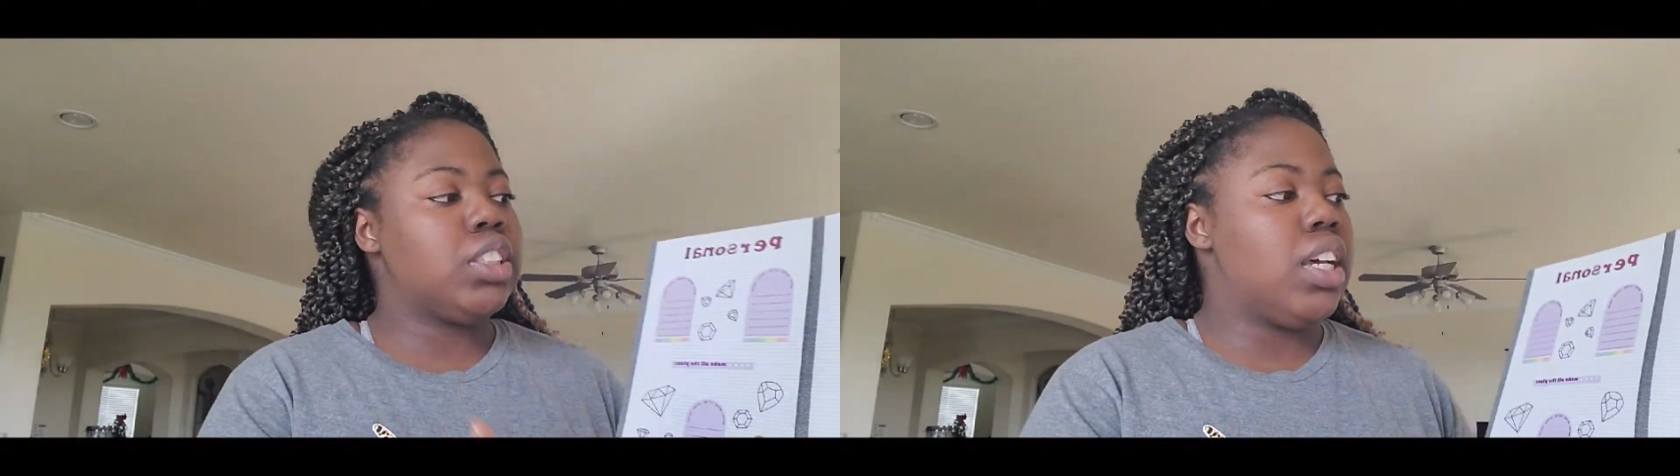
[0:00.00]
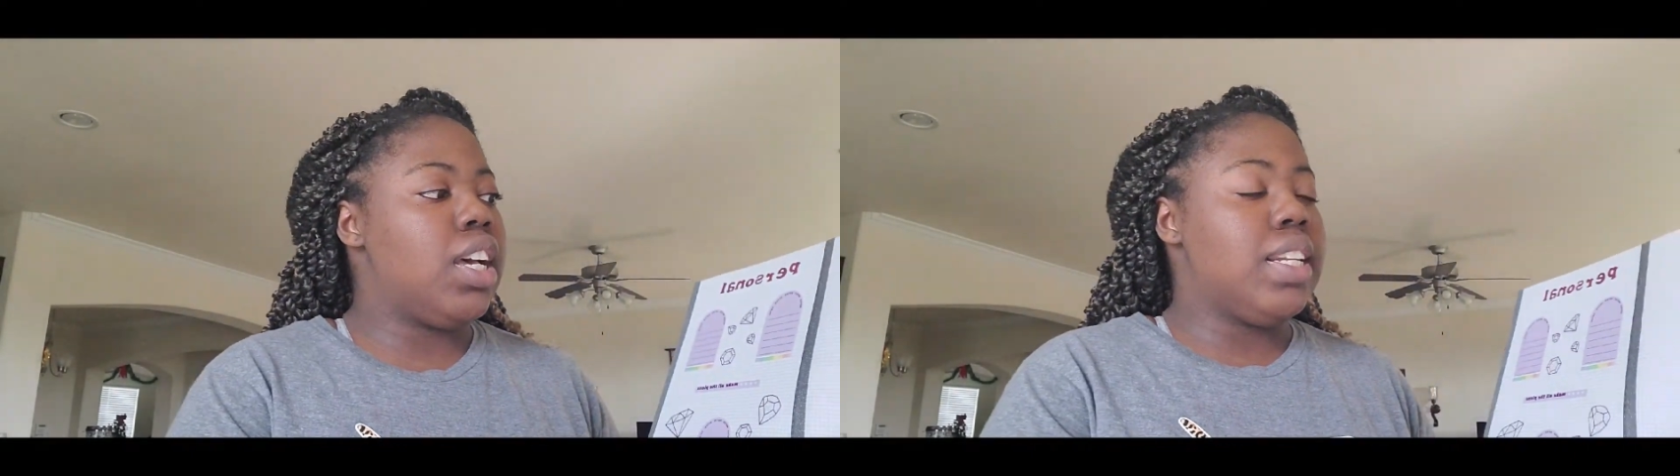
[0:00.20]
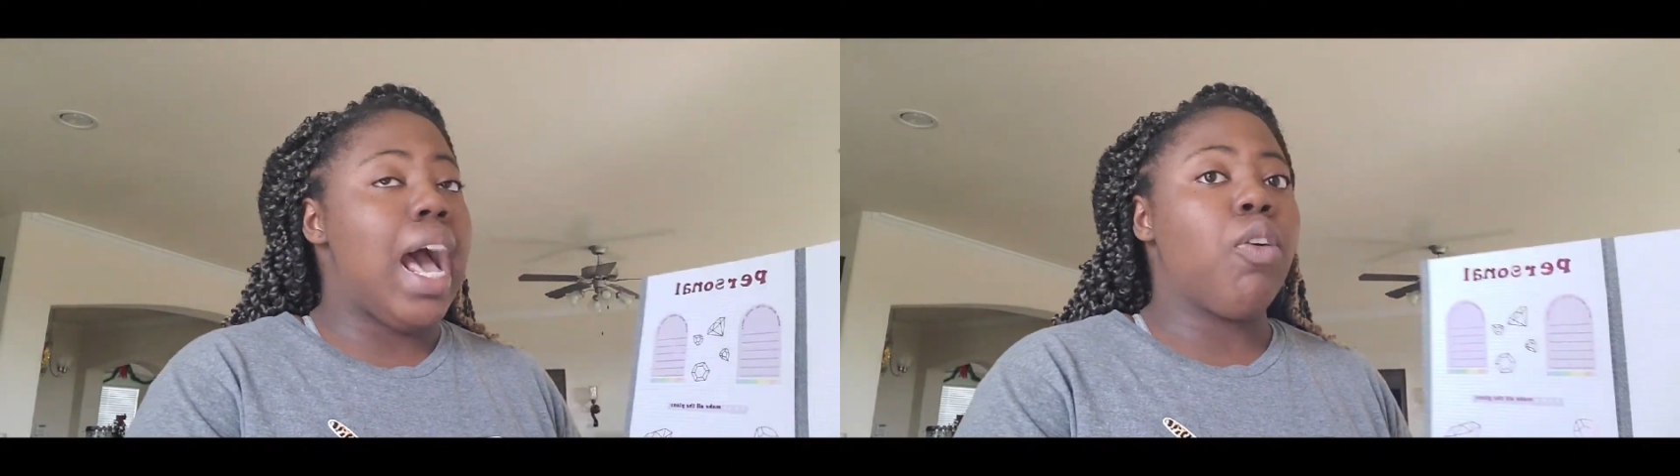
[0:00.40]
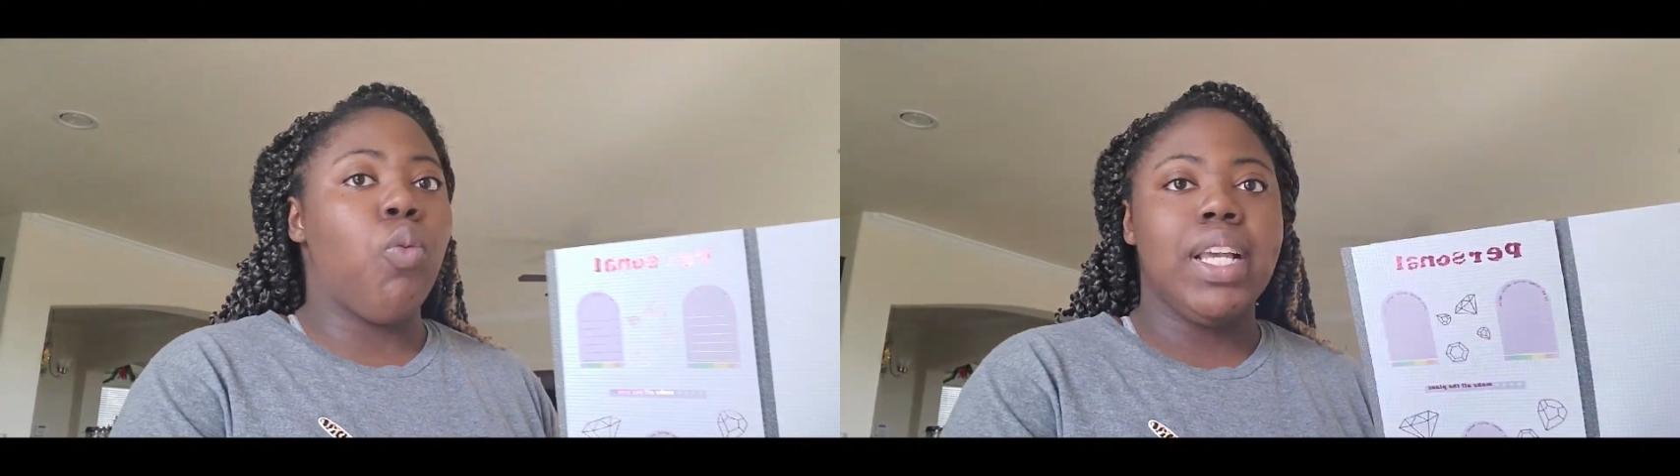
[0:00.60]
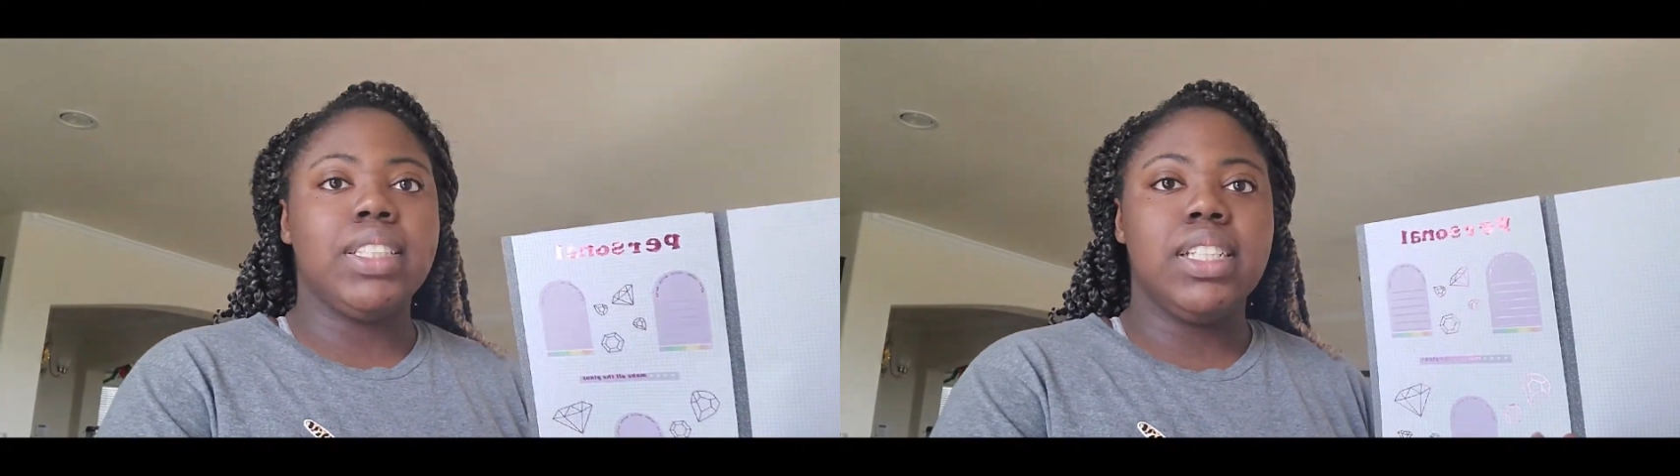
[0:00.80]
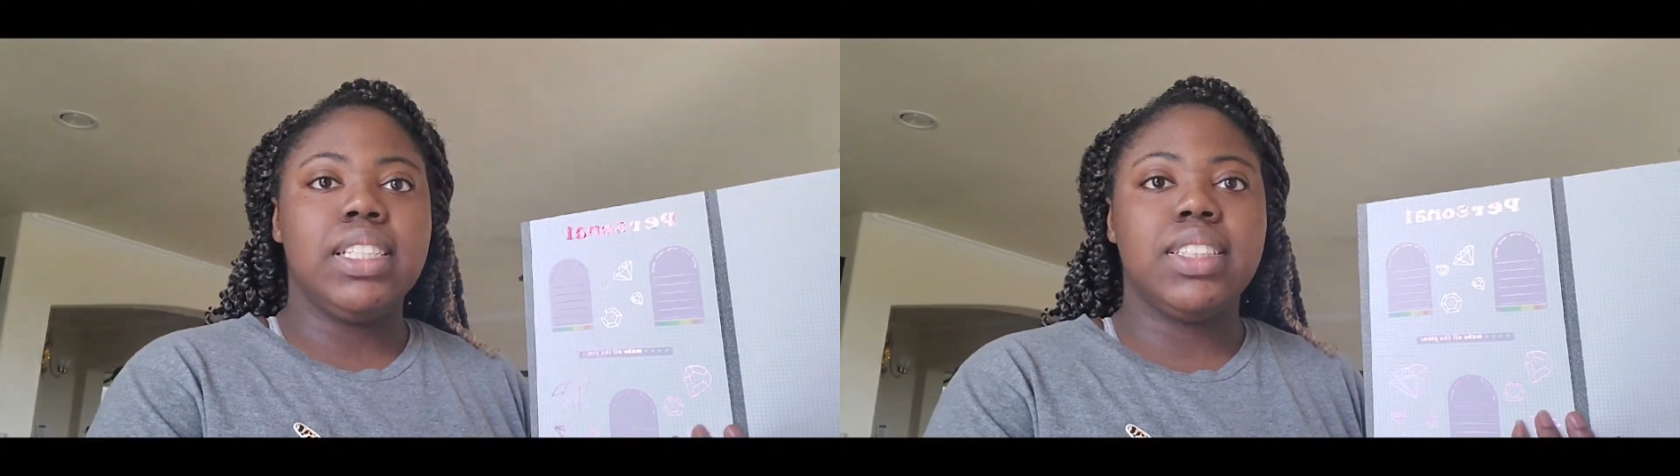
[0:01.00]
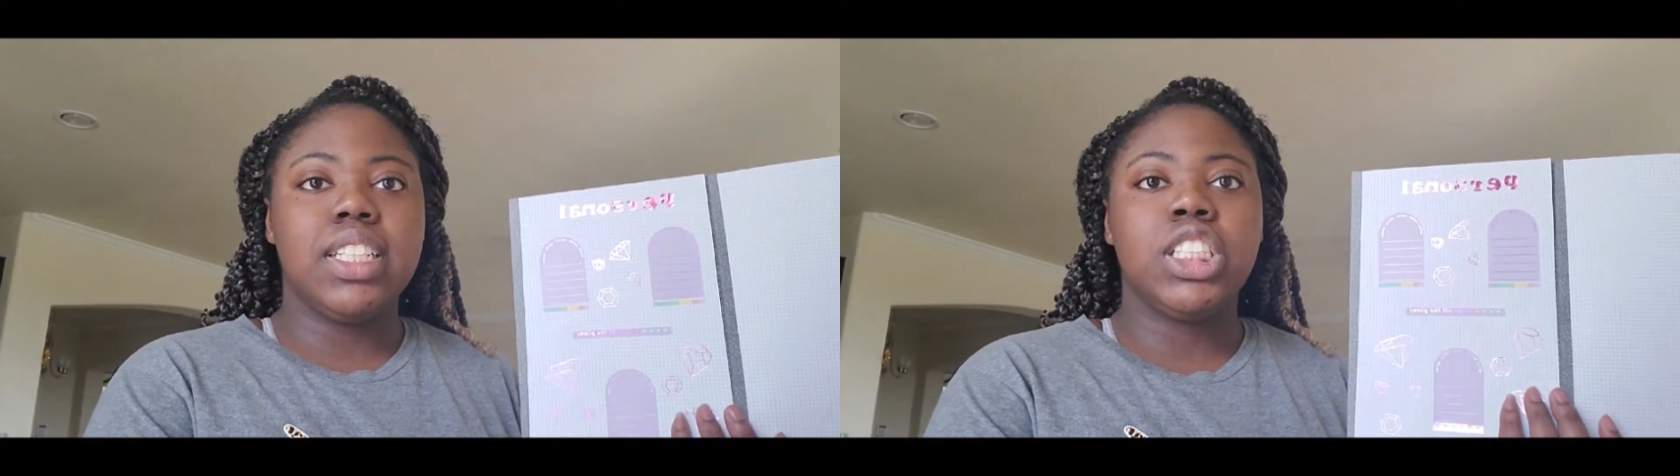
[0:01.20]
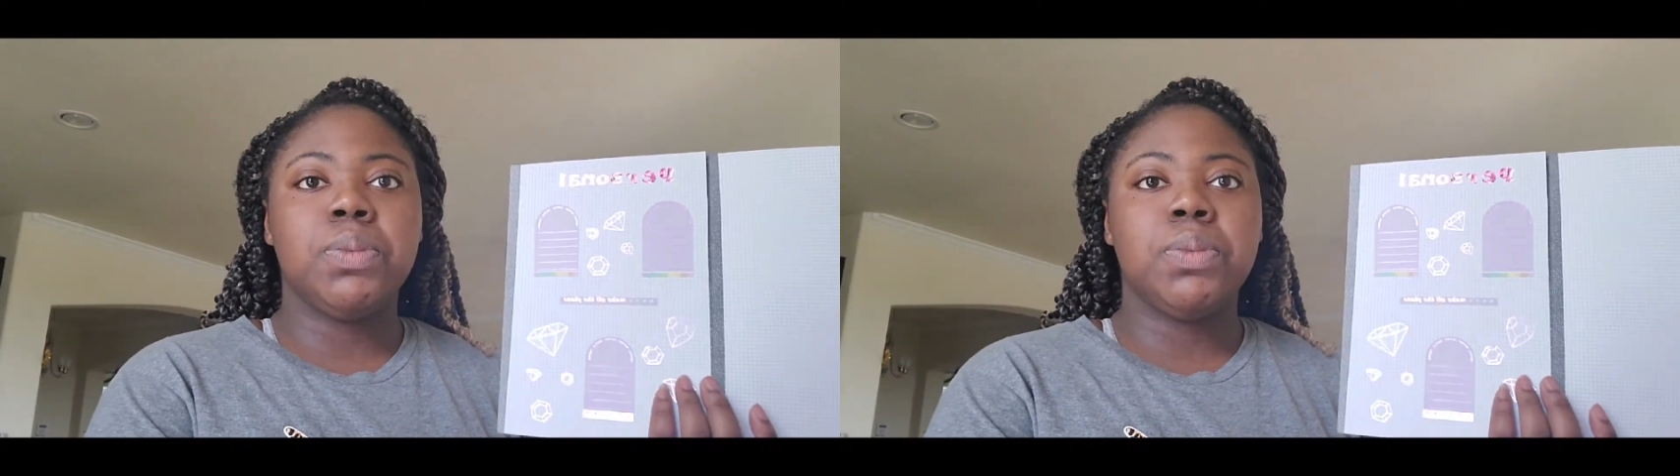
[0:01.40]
to not waste any stickers,